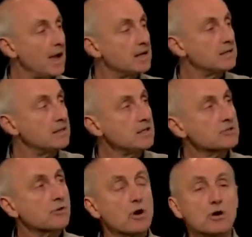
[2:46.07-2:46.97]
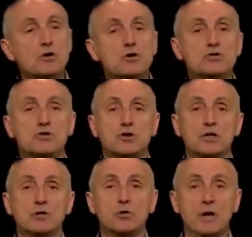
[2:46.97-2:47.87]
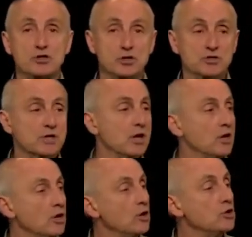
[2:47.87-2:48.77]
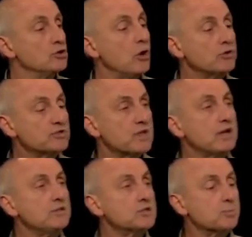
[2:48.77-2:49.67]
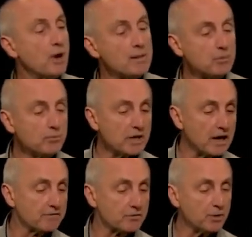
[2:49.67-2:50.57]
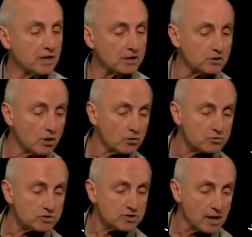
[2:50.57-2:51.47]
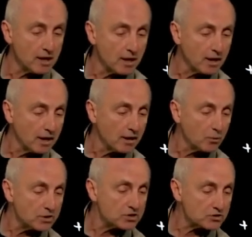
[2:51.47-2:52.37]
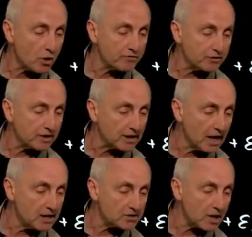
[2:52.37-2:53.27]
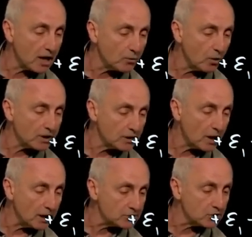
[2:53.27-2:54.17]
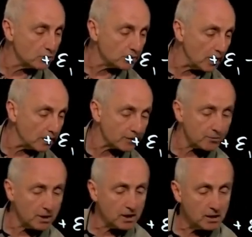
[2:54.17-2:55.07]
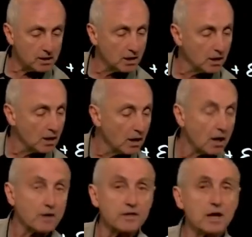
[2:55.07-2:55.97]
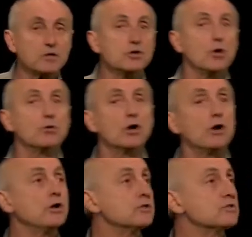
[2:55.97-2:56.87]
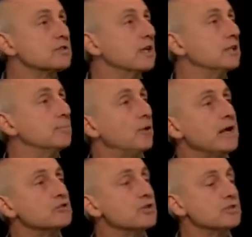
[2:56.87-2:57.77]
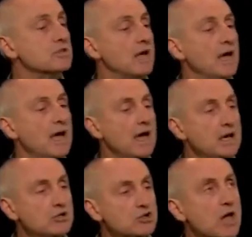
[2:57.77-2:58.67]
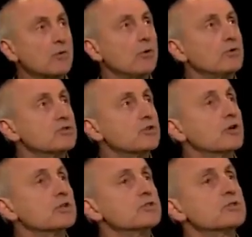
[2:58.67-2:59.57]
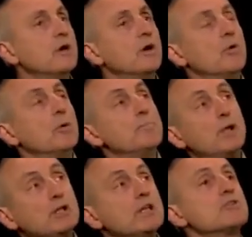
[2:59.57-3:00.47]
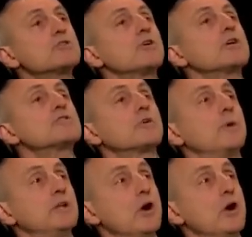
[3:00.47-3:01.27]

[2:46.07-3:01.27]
And these are our circuit equations. Notice that in this problem we have three unknowns, which is often the case. I1, I2, and I3 are the unknown currents in the branches. And in general, in circuits, we're building a circuit, so